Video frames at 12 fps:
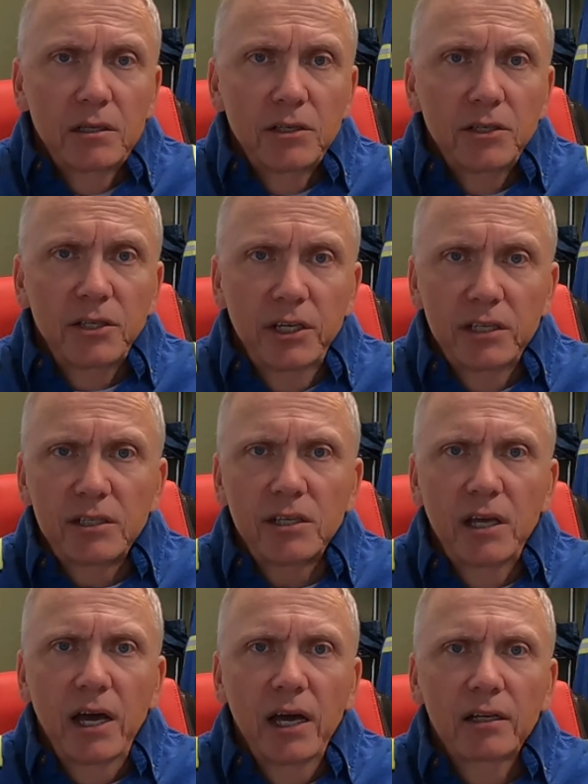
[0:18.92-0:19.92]
Since
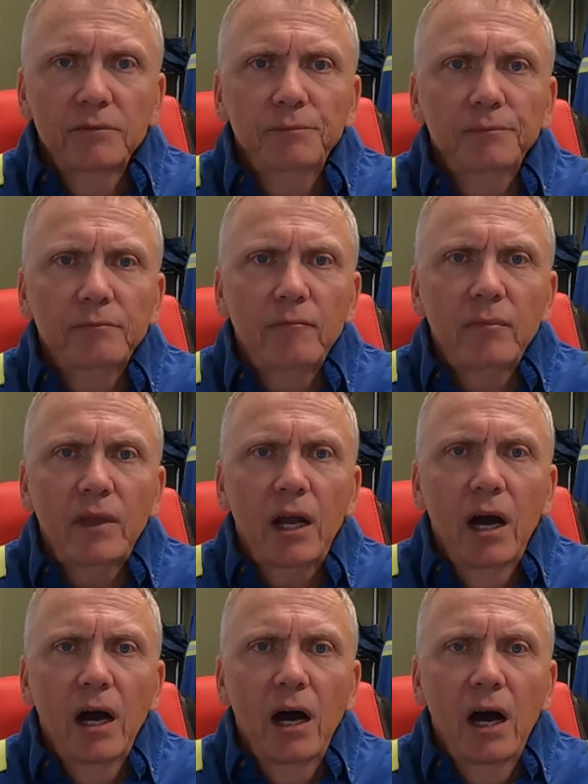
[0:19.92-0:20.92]
then,
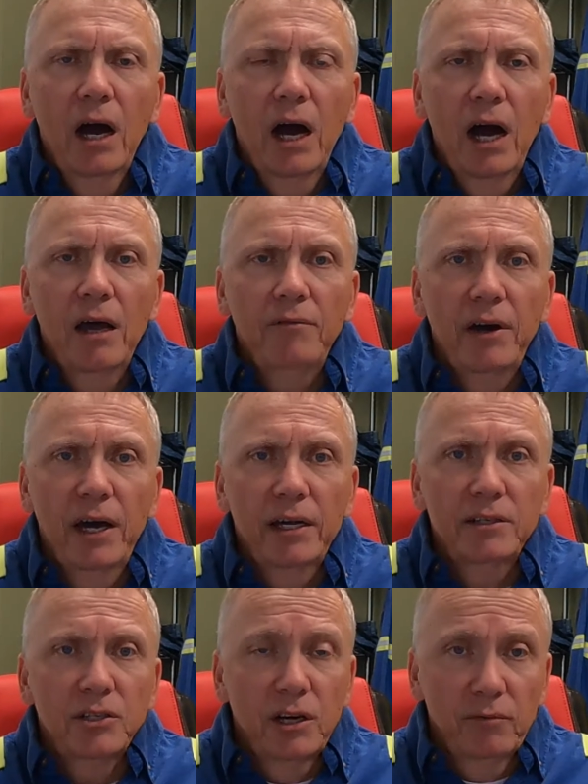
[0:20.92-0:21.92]
I've
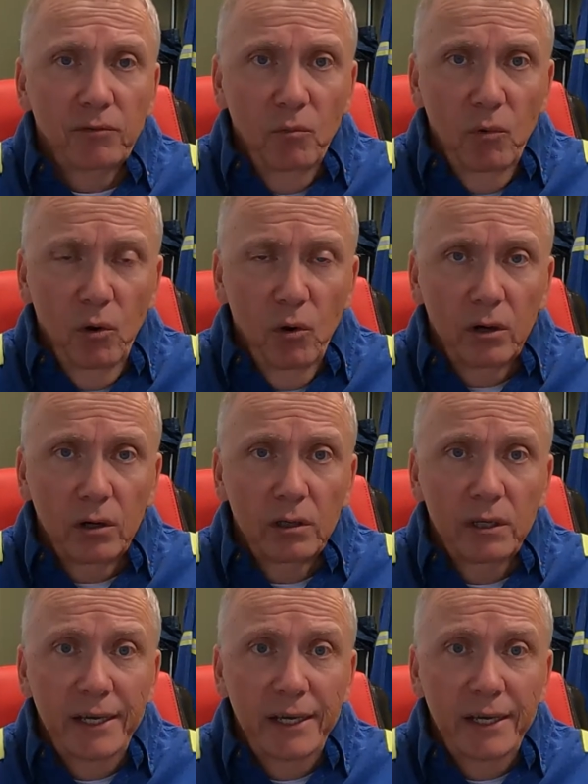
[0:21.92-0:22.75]
had several more.